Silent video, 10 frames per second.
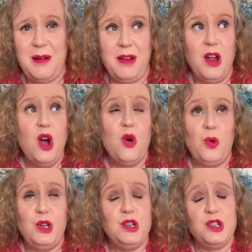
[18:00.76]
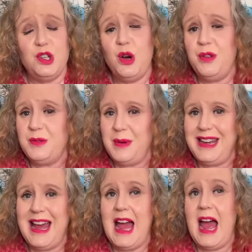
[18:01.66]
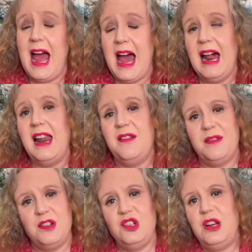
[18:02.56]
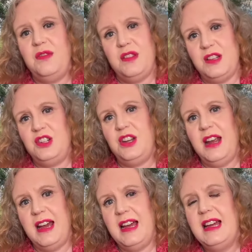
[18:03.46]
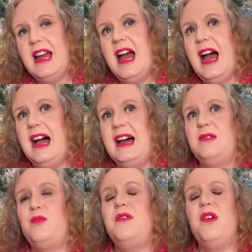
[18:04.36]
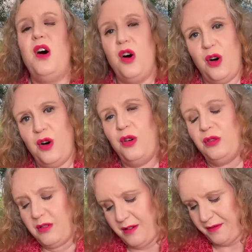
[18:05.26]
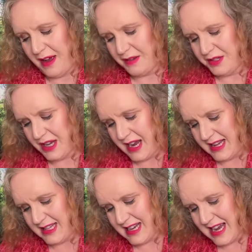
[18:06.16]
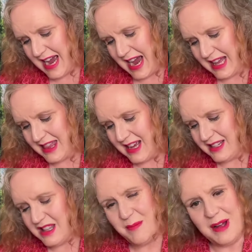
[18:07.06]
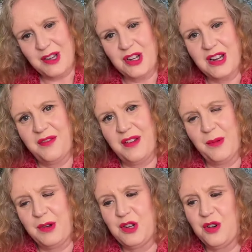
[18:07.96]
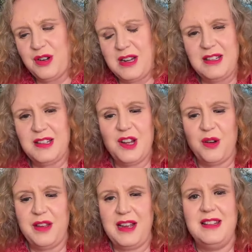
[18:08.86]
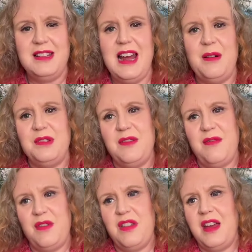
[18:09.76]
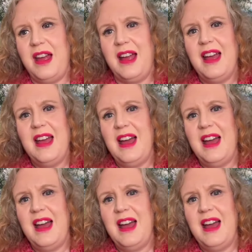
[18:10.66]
happening. We just know there's been a hell of a shift this year and we've all felt it. And that's the magic of it. We don't need to know the ins and outs of everything